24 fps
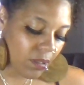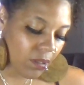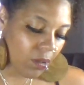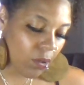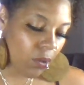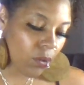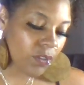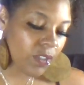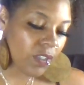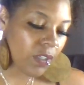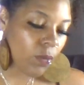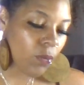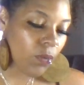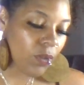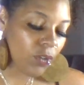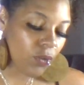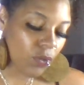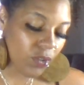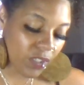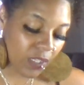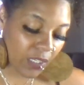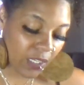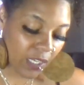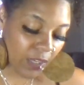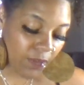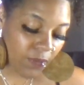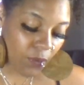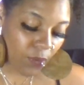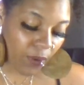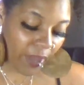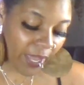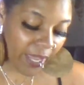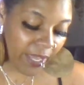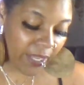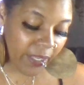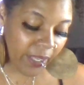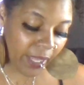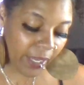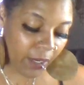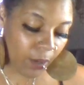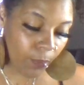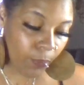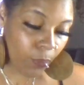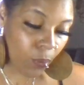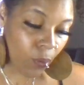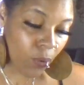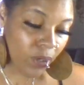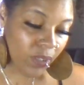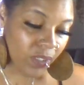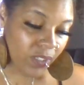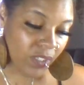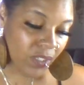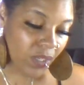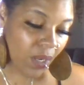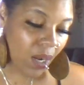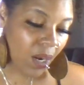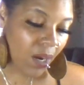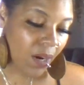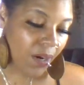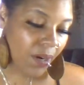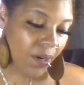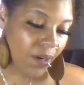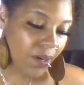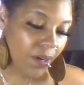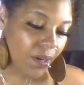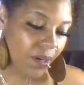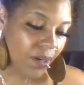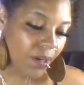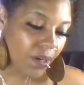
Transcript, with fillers: or someone used to give you head like a porn star.